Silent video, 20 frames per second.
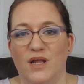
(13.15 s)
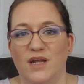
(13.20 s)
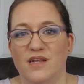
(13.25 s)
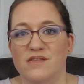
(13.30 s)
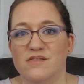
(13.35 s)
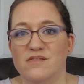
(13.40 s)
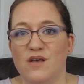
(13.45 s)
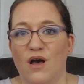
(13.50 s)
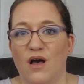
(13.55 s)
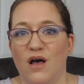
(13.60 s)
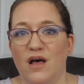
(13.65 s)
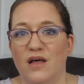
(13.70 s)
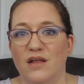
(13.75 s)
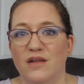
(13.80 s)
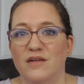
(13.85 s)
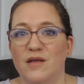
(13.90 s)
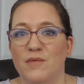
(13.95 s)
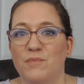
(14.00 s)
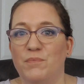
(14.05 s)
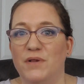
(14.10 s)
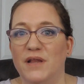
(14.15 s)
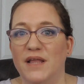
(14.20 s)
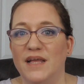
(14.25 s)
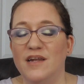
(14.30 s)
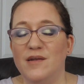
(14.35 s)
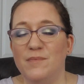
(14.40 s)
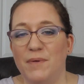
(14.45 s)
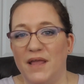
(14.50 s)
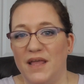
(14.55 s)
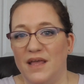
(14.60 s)
and it's called
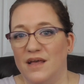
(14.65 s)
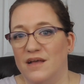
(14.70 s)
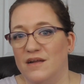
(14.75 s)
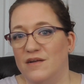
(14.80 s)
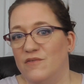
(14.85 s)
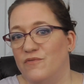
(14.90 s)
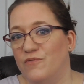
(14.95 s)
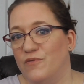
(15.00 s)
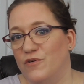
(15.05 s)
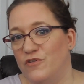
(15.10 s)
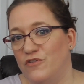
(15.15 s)
Plan to Pan for